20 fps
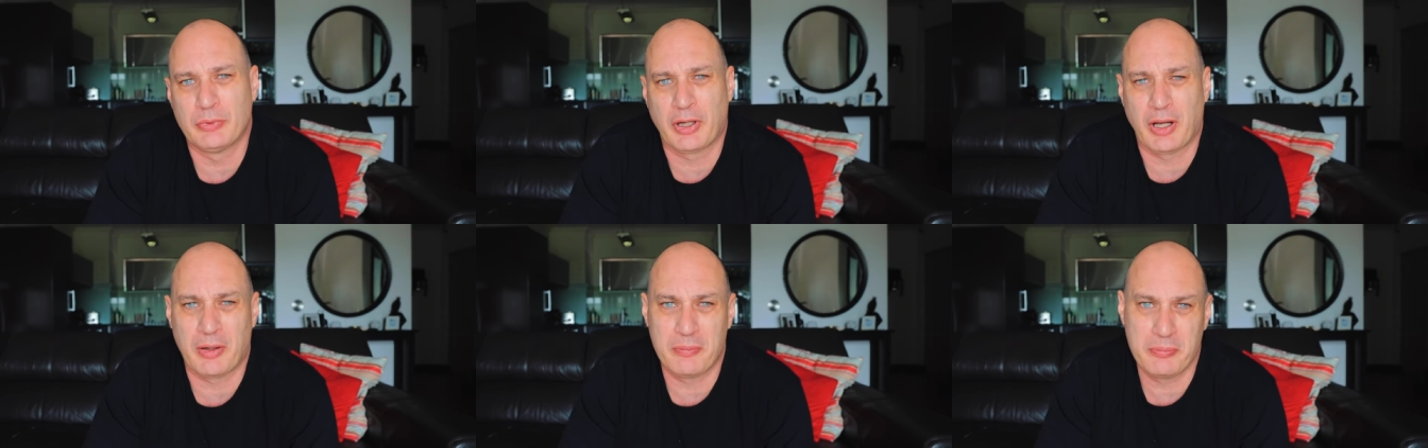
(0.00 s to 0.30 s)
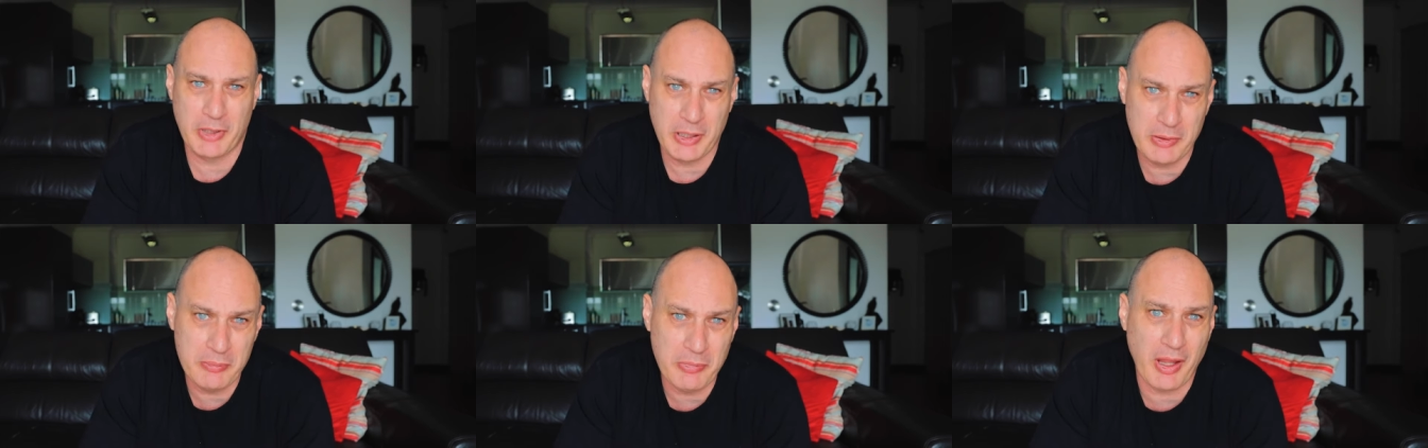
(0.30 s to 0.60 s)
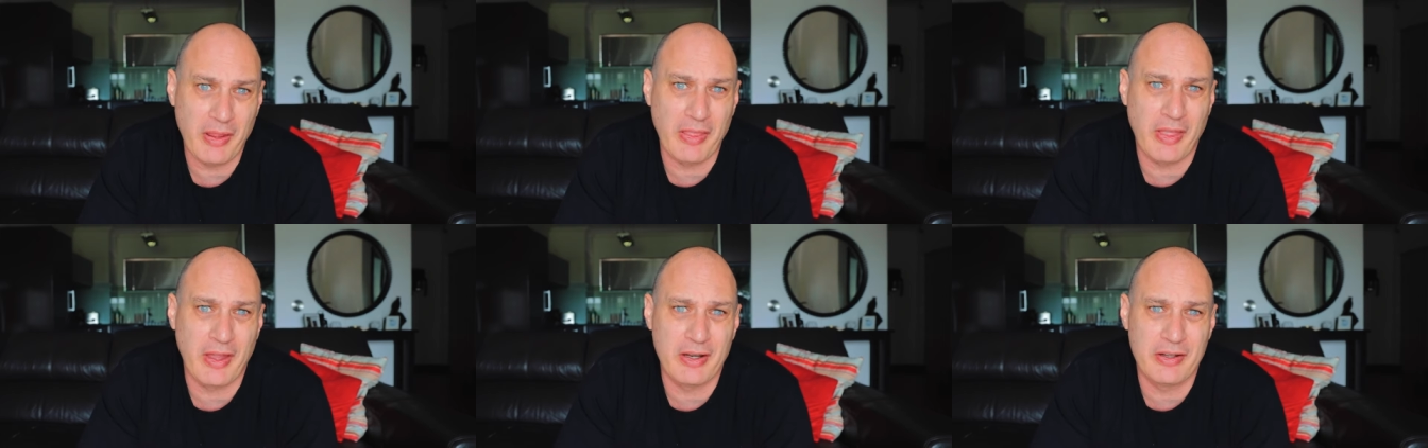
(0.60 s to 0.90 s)
What I mean
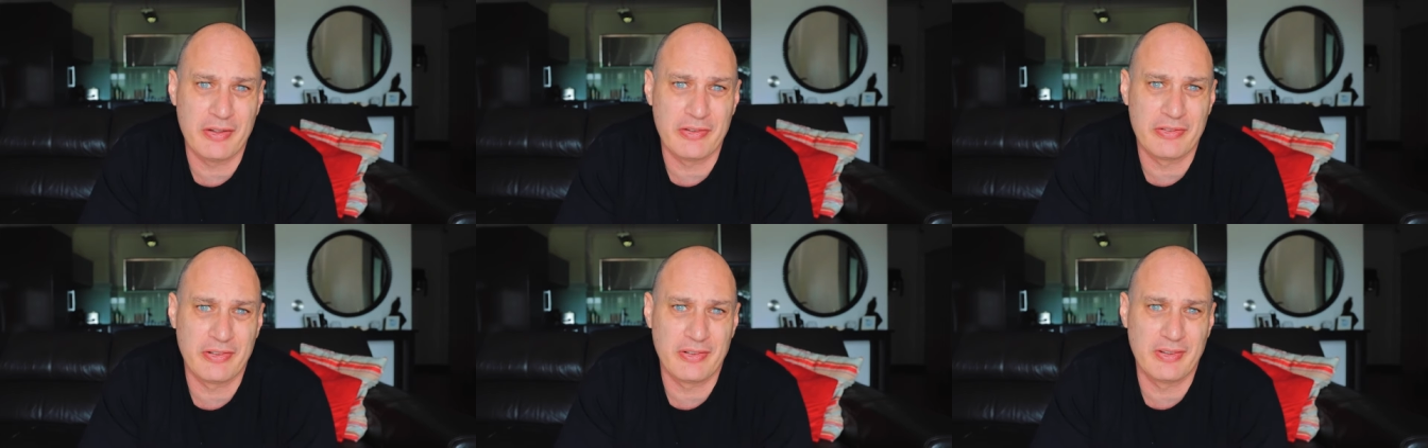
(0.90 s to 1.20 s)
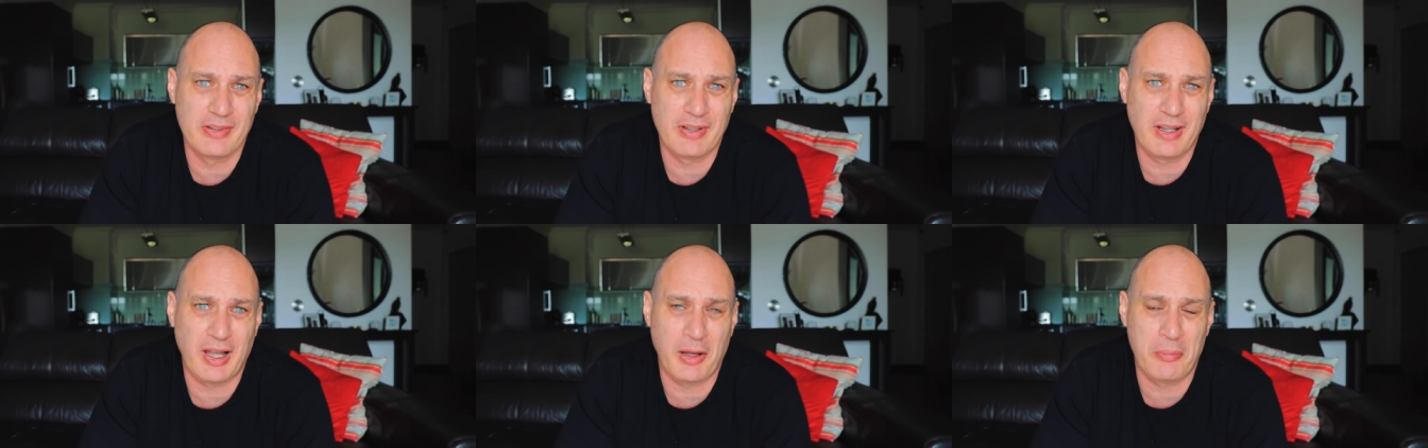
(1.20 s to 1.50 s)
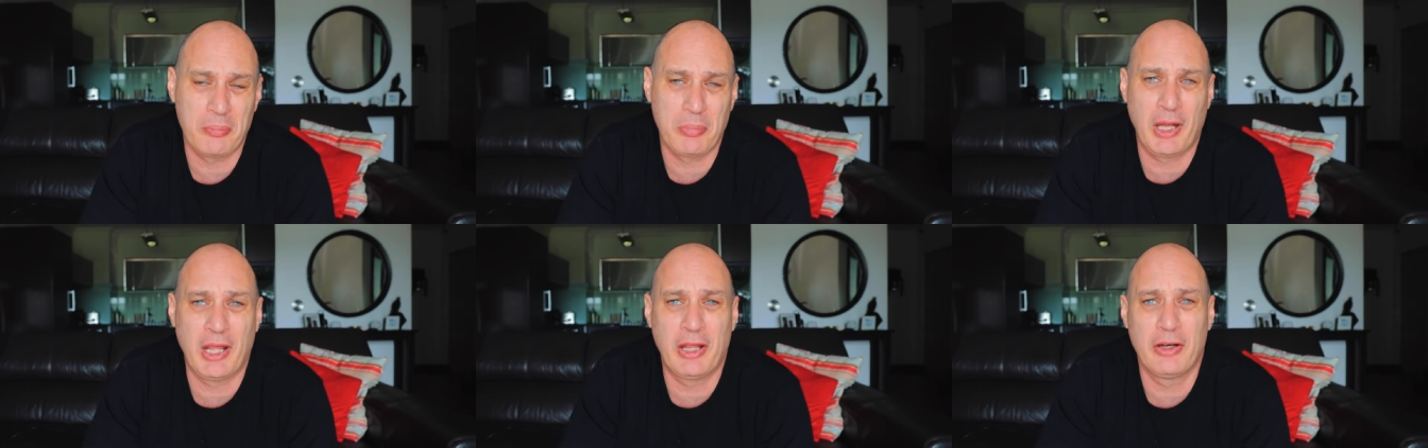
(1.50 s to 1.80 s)
by that is I
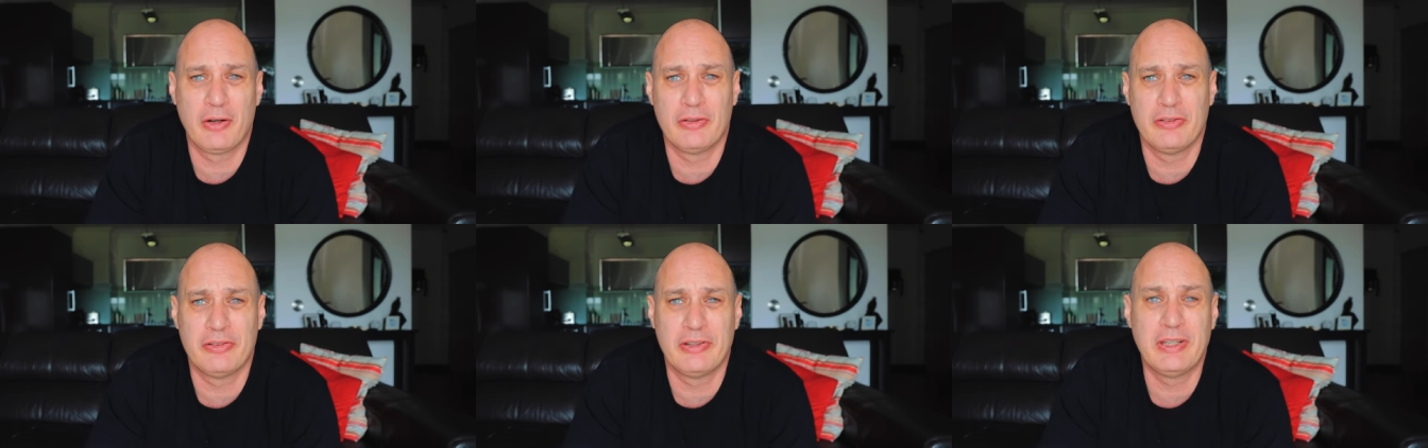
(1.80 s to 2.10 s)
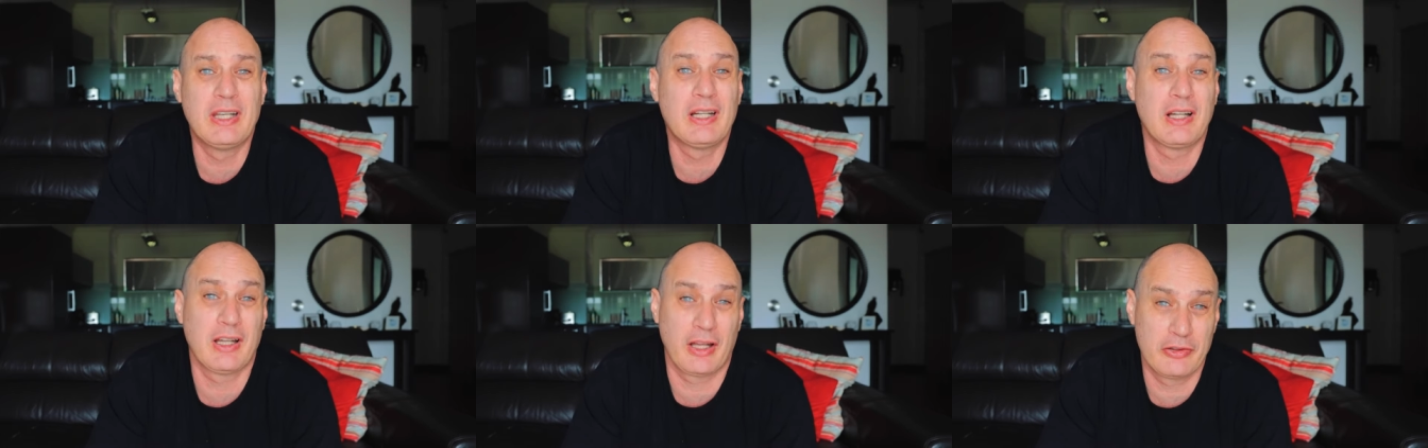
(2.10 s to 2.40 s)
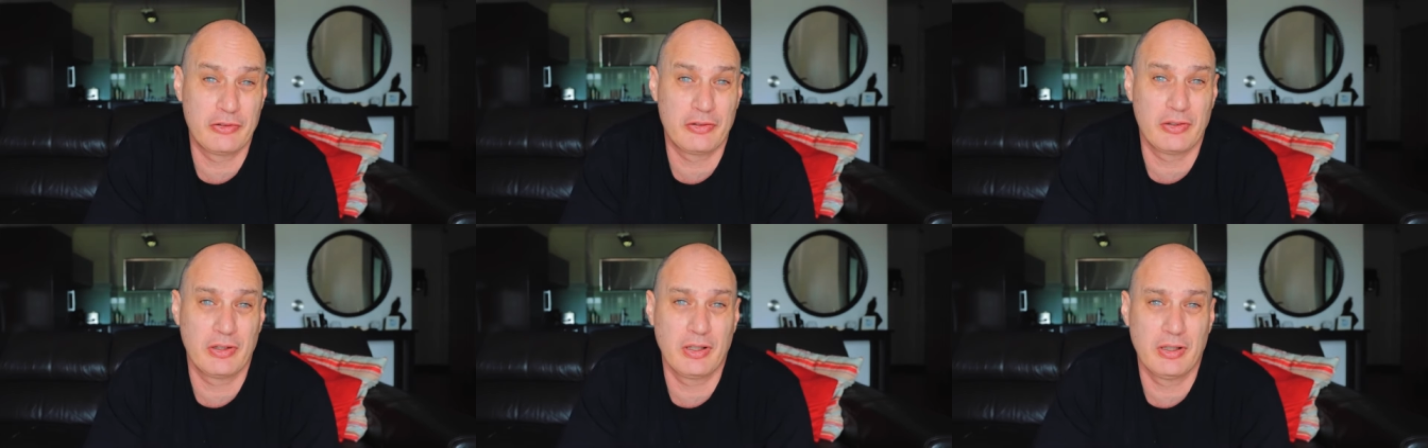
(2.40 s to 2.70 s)
plan on
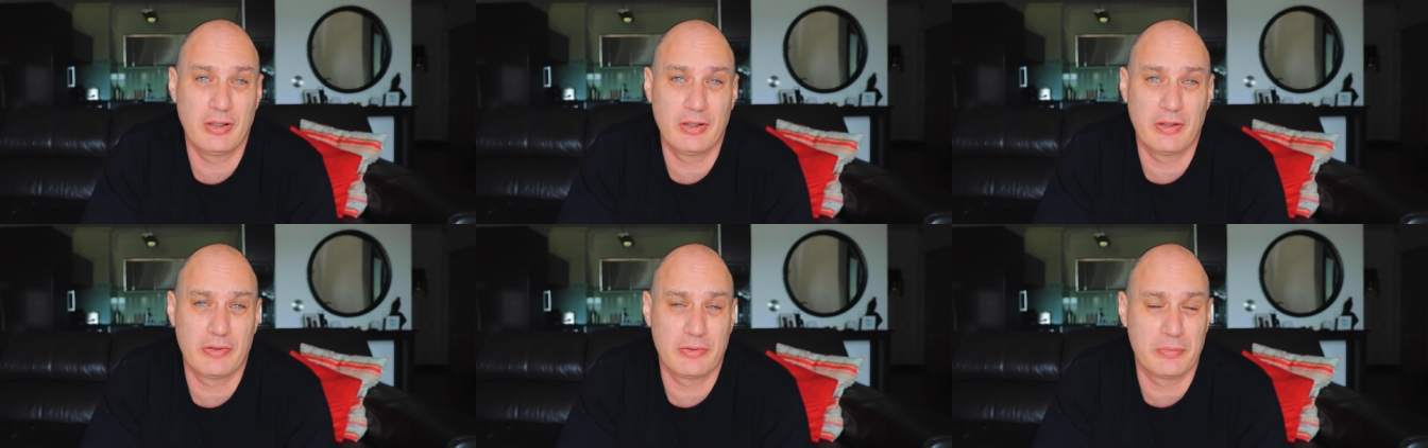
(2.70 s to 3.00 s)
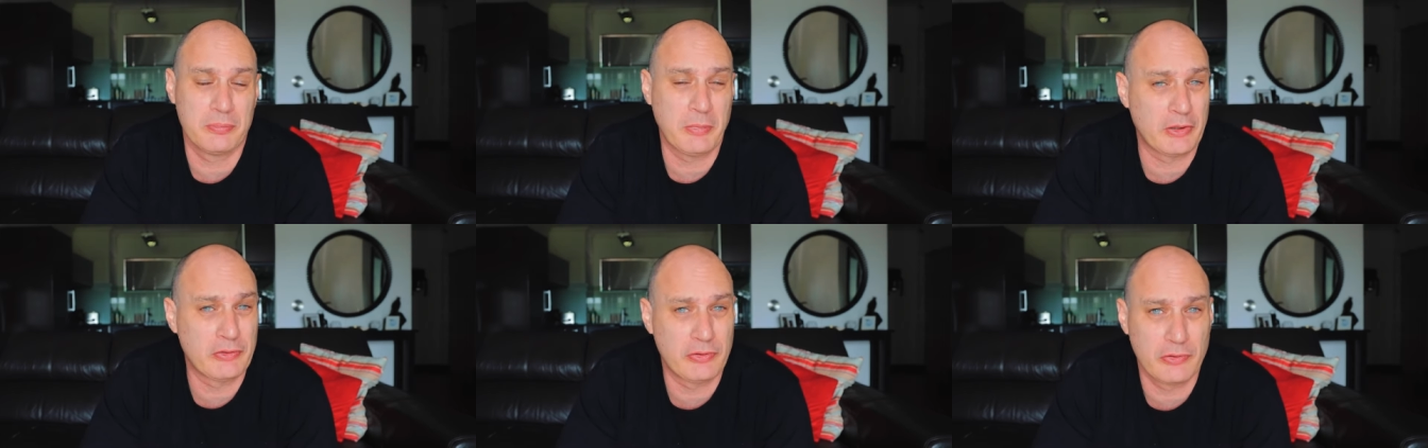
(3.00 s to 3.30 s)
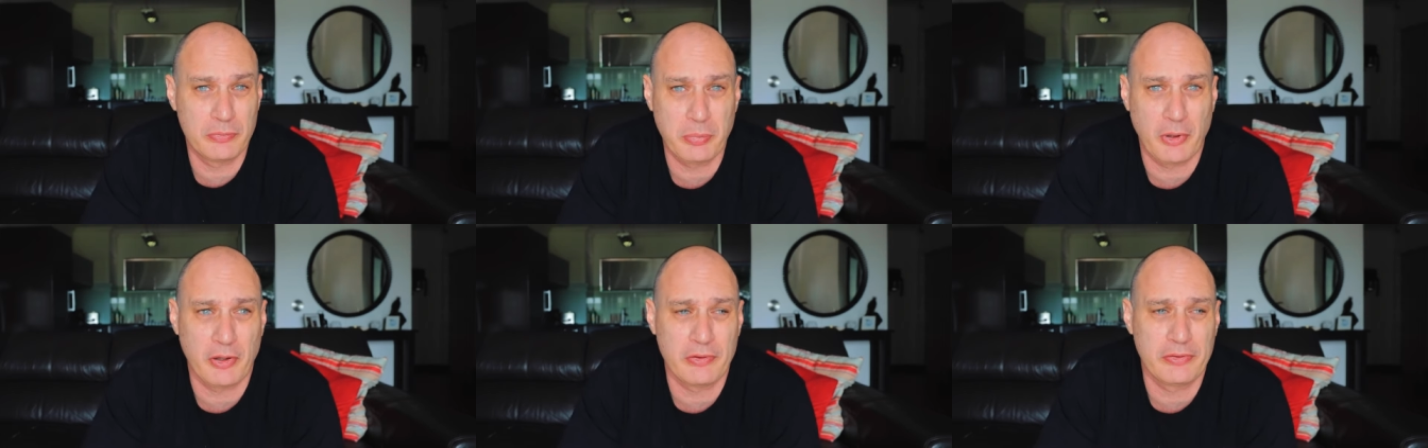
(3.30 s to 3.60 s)
decluttering as much
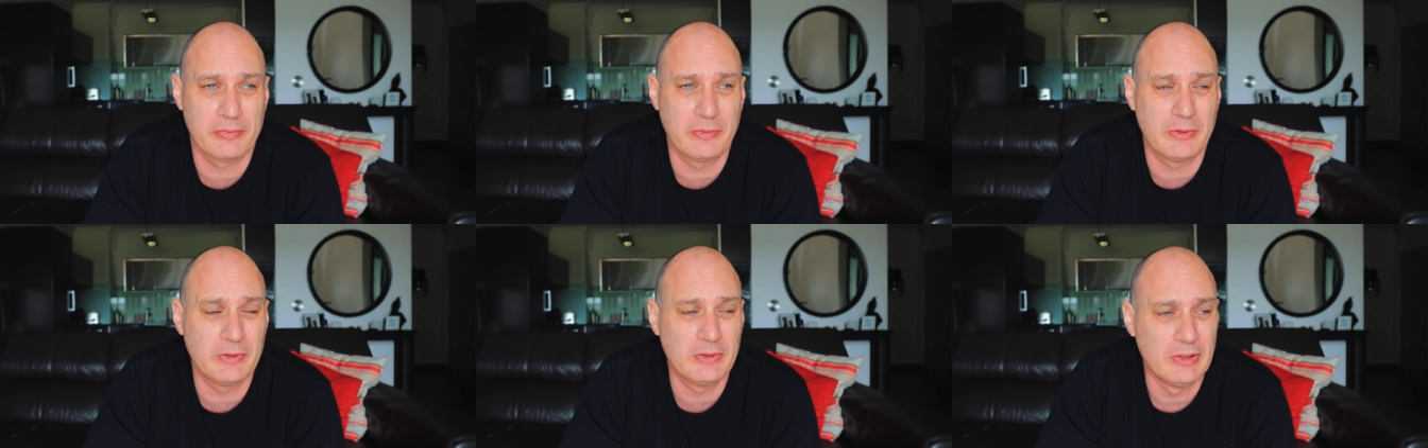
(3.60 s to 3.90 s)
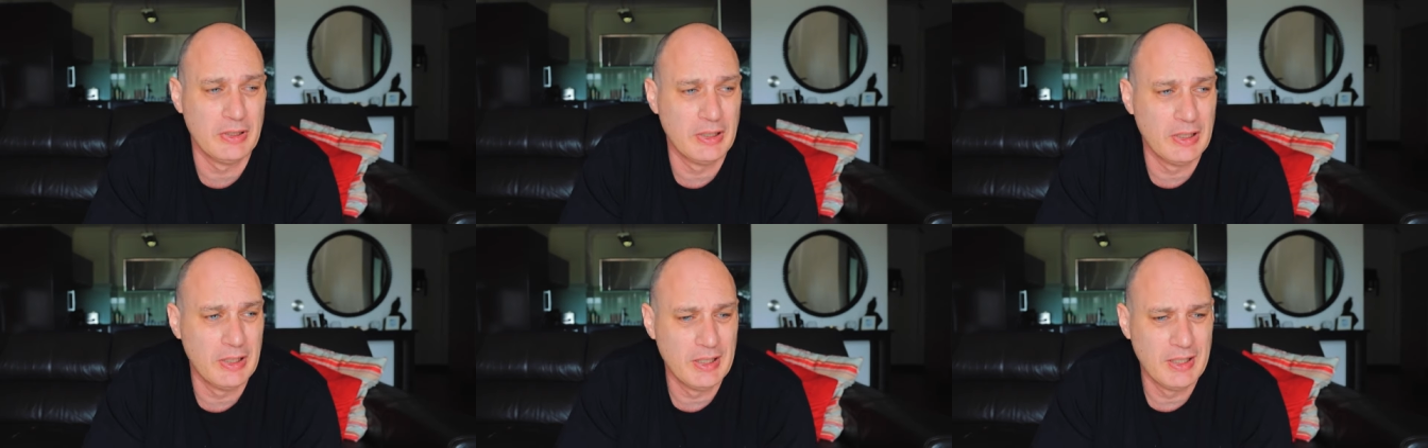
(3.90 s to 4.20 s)
as possible.